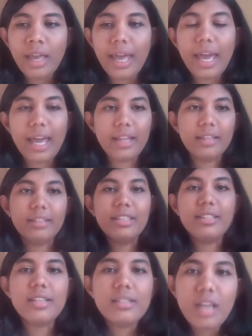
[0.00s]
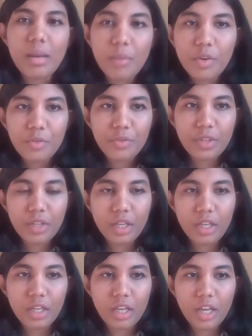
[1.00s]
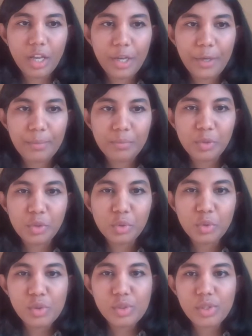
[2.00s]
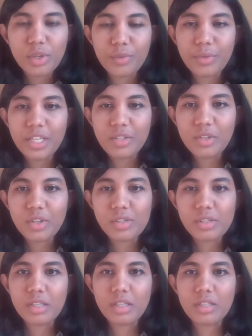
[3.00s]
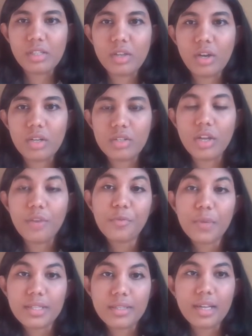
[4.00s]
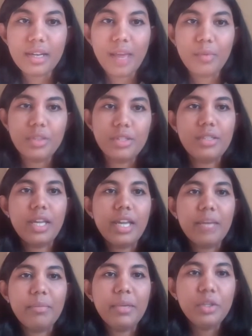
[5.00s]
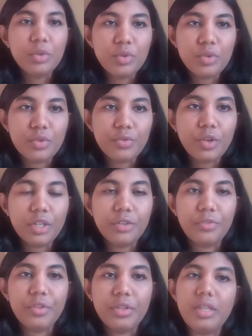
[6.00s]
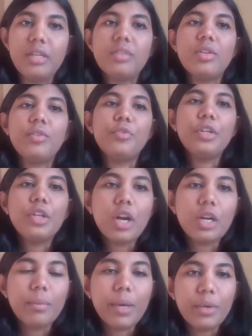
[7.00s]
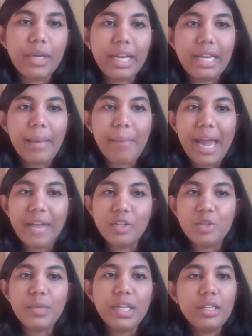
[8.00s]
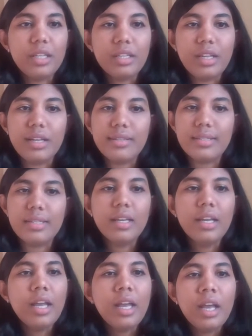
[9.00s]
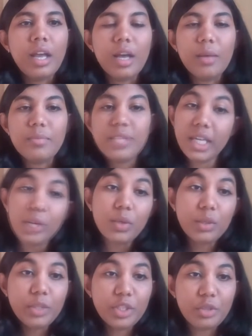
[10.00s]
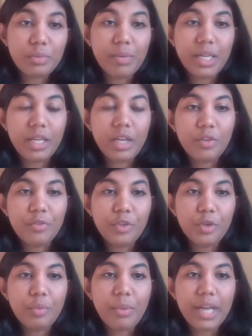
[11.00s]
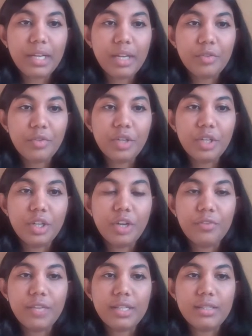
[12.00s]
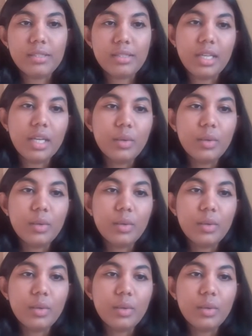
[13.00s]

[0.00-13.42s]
And these are some of the tools or resources or softwares that I would say can be used for different things. So if we talk about data management, then there's SQL, which many of you might have heard of, that's